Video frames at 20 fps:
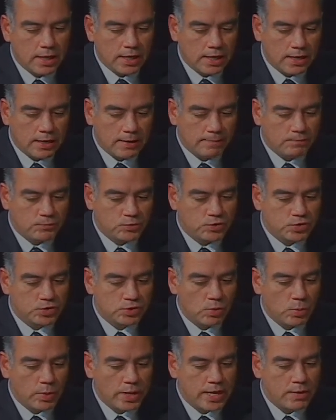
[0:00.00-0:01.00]
Um, so
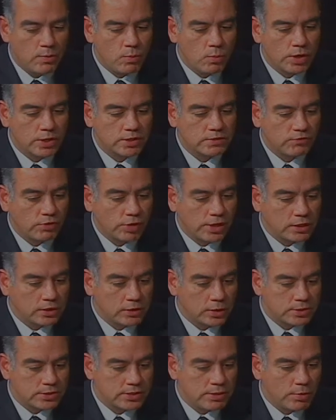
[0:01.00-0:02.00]
we worked very
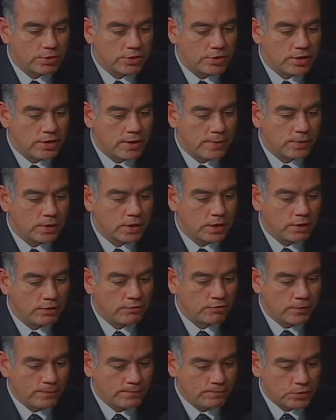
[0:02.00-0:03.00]
closely with a number of
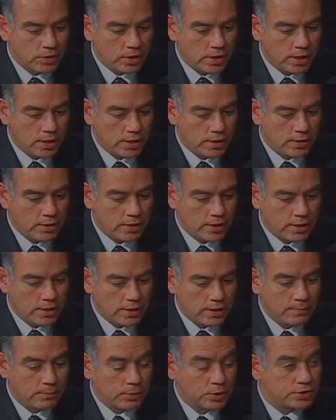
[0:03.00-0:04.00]
uh, uh,
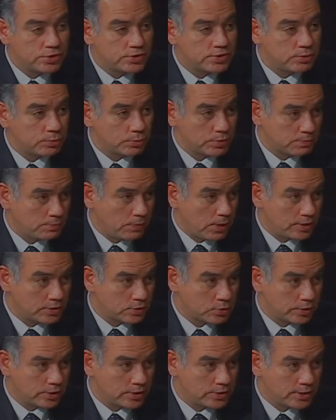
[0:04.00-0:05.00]
emergency
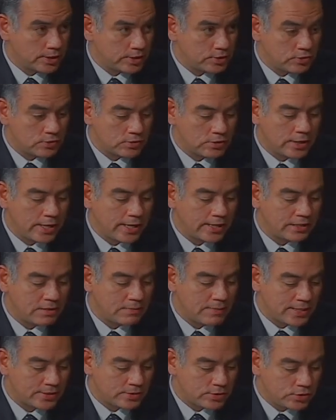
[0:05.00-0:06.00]
response organizations like the
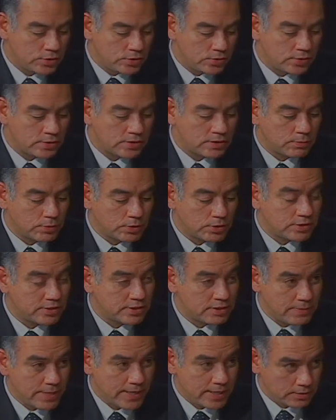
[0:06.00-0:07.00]
Massachusetts
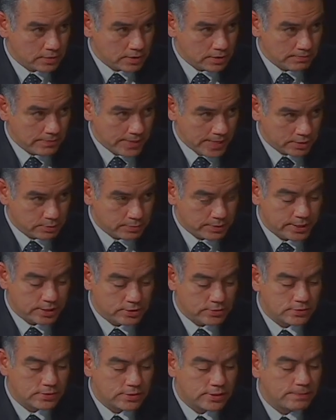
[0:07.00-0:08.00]
Emergency Man uh, Management
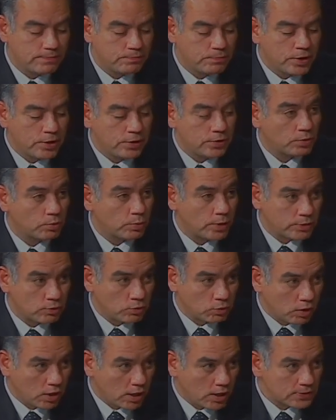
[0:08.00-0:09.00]
Agency, mm-hmm. the Red
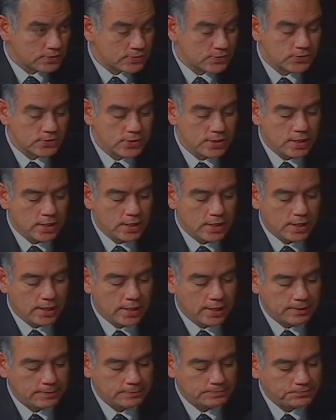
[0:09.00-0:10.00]
Cross, um,
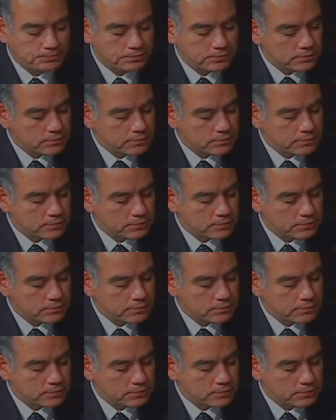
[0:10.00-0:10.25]
um,